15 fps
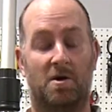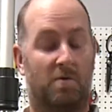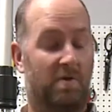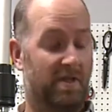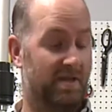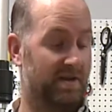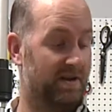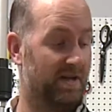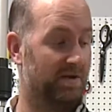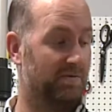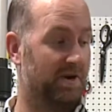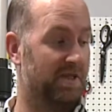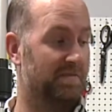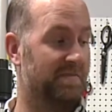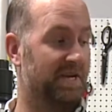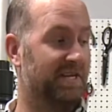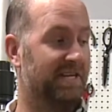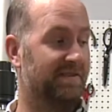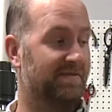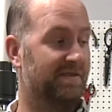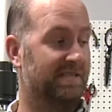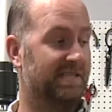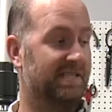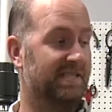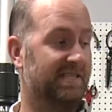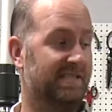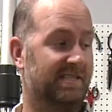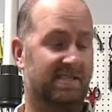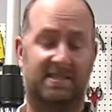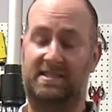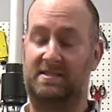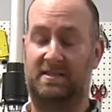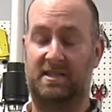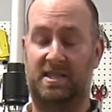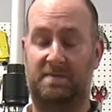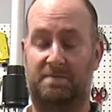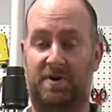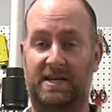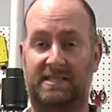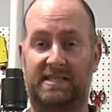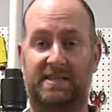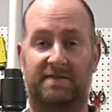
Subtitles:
Another one of the big differences is the price